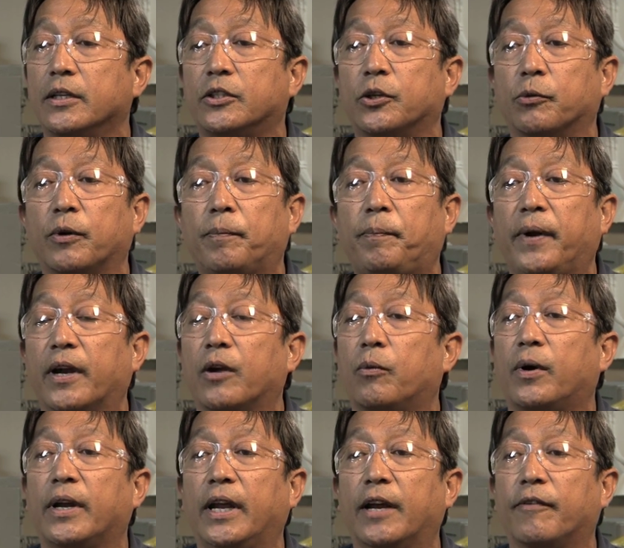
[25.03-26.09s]
to repair
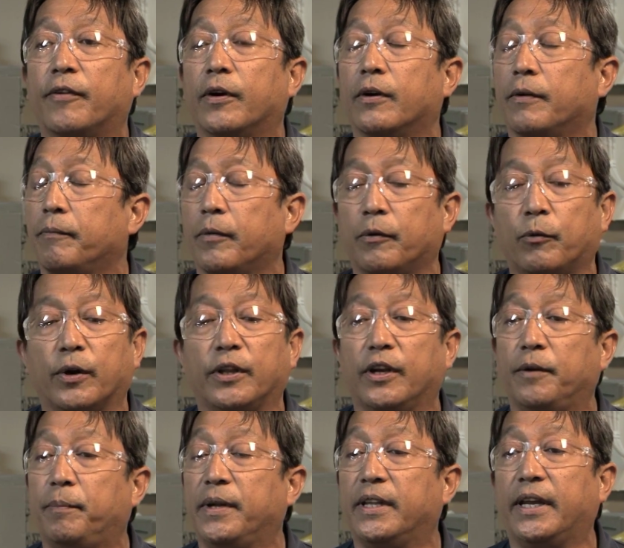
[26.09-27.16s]
whatever, whether
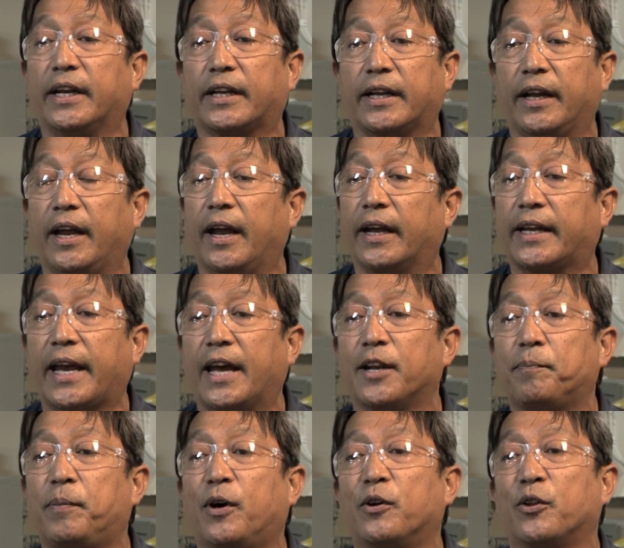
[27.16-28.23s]
it be the
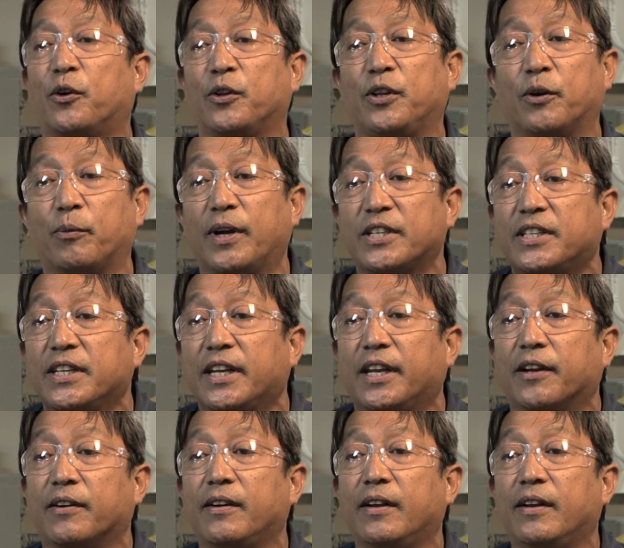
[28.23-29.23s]
catapult or the arresting gear.